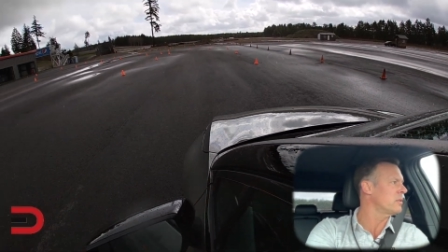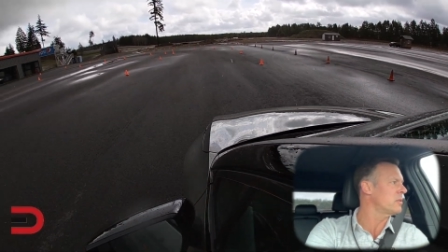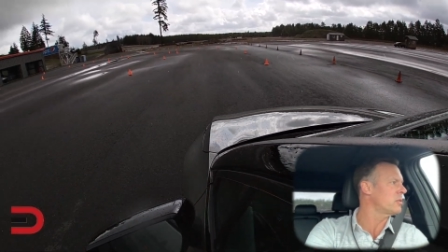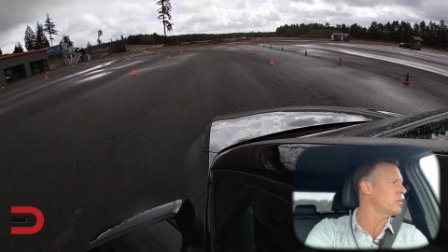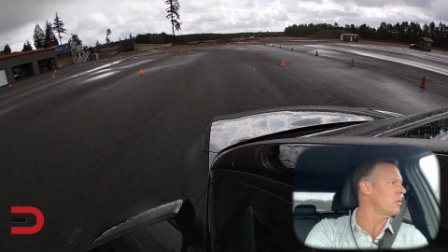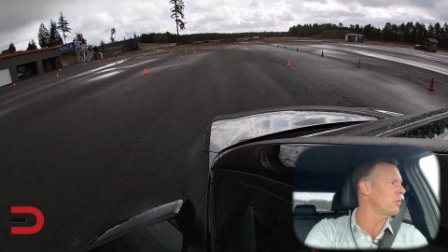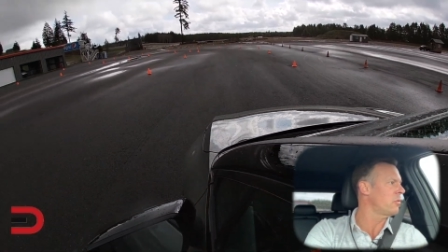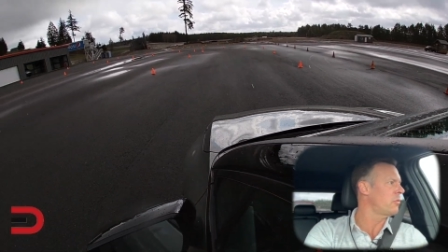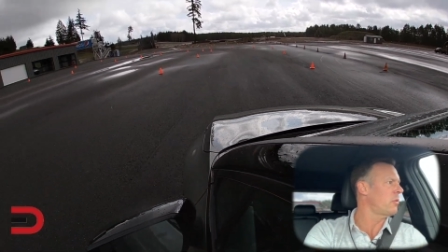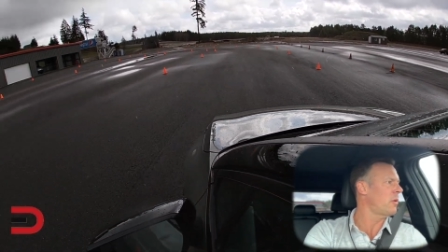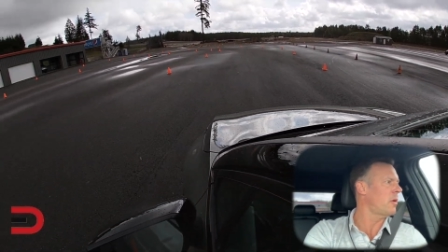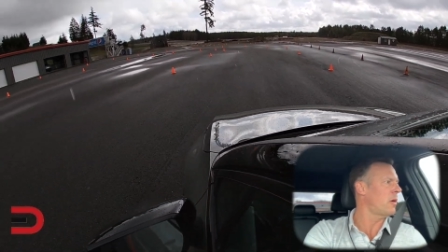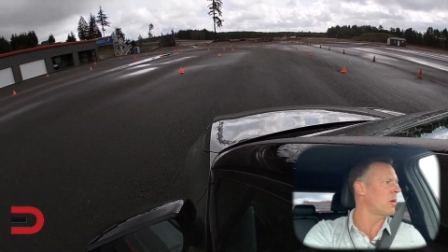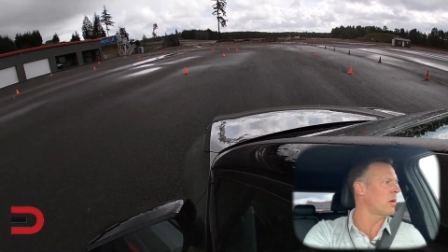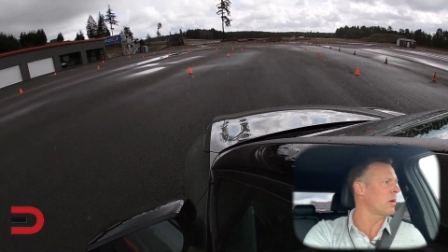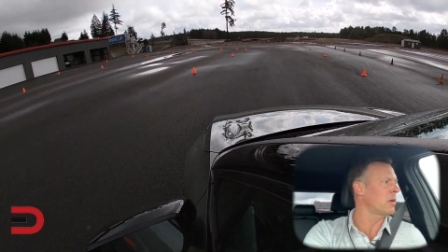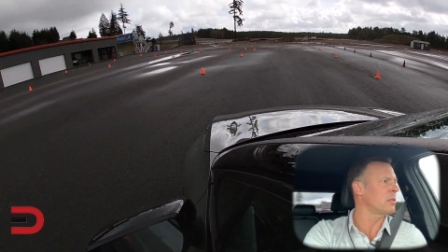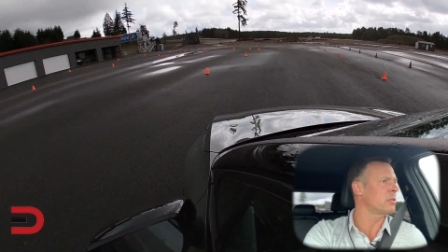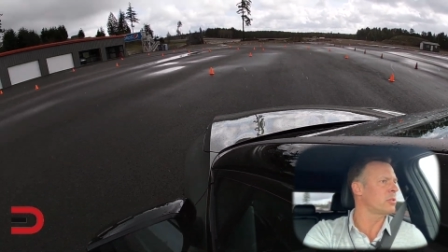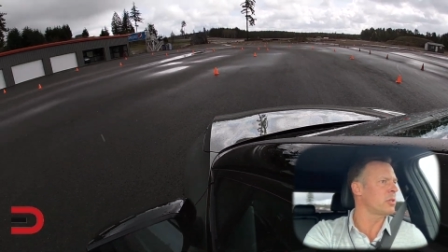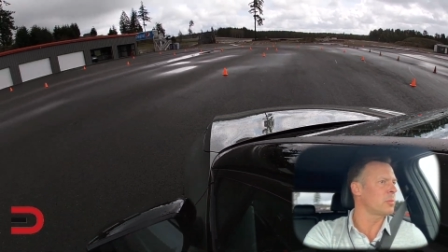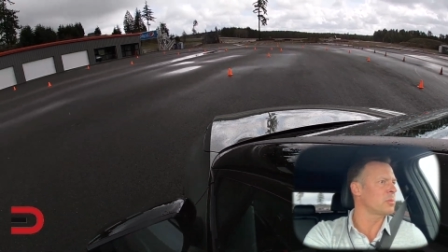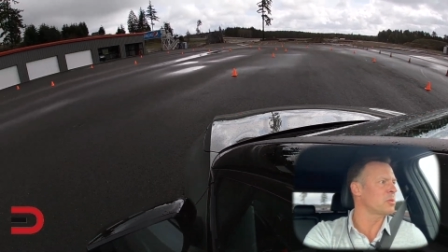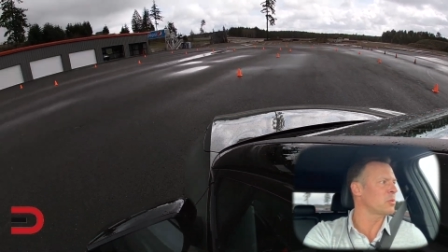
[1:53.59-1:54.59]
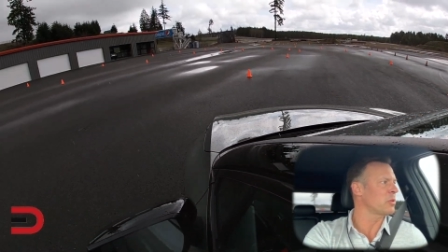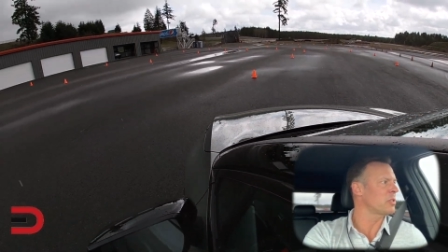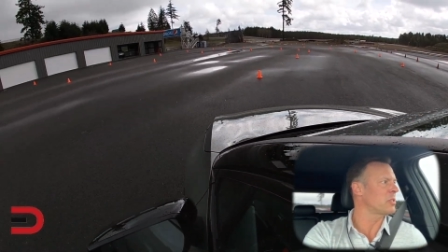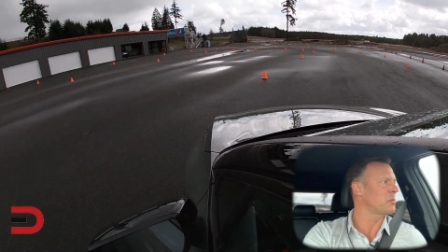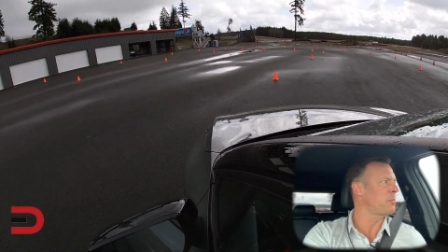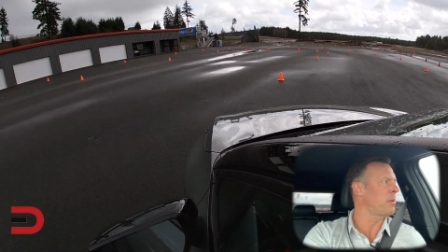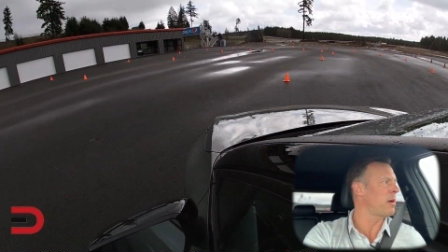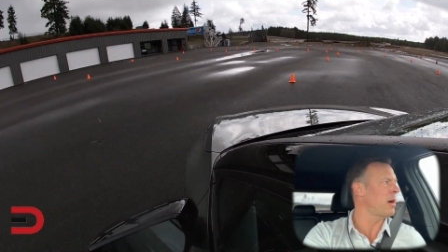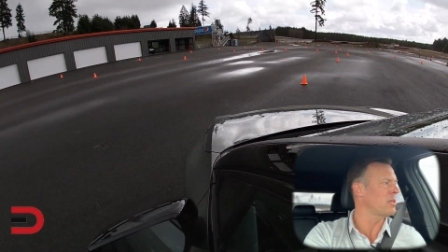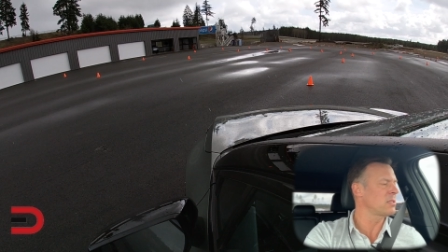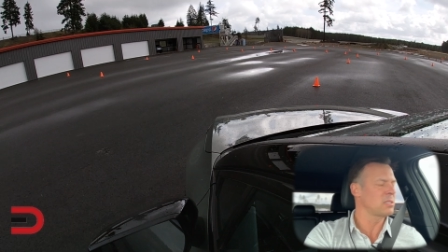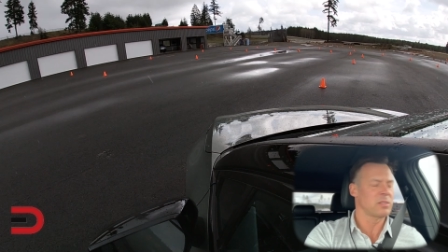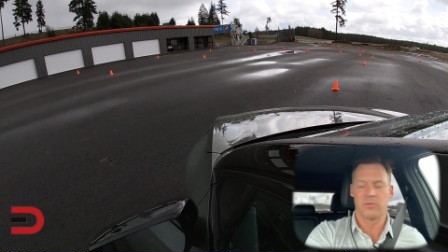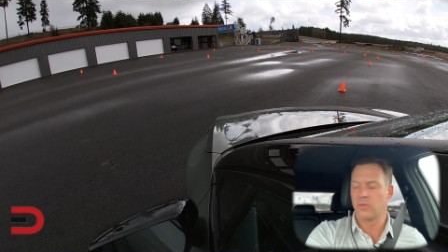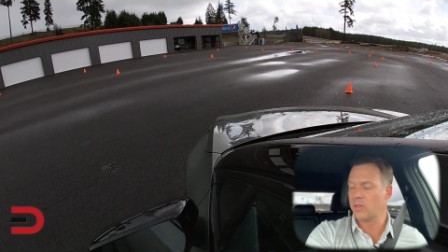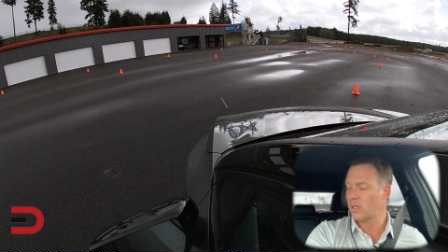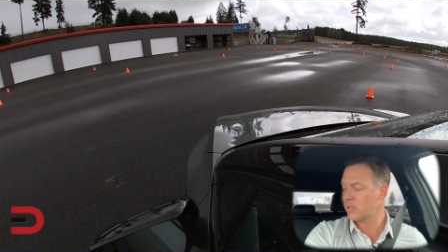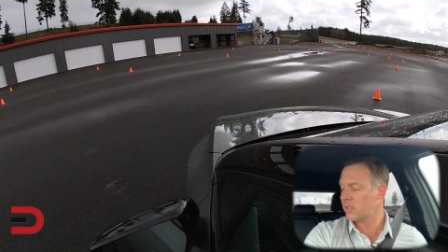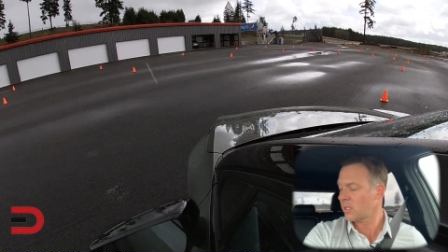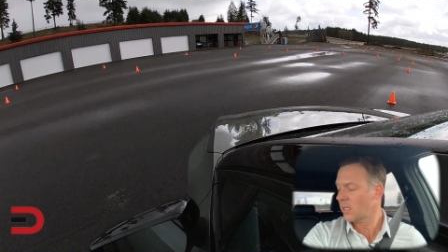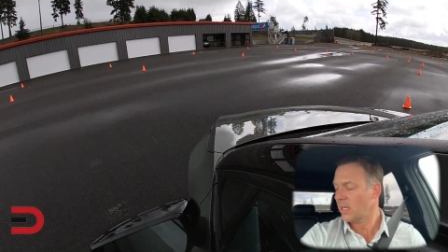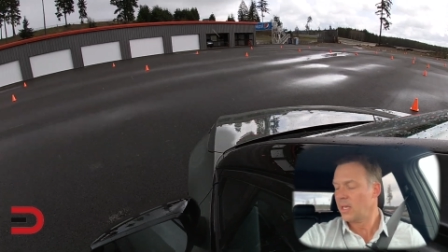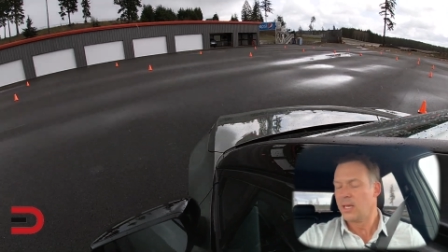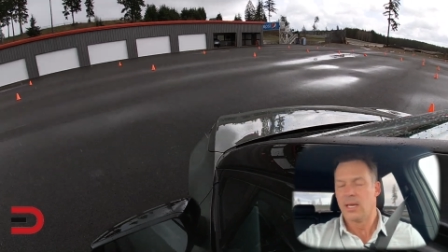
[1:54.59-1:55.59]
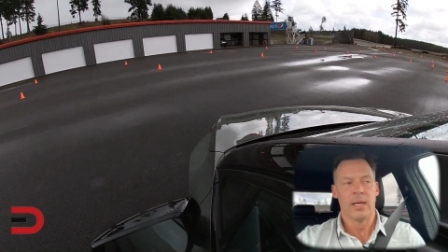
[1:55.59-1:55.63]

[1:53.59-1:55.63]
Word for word: so far in terms of responsiveness.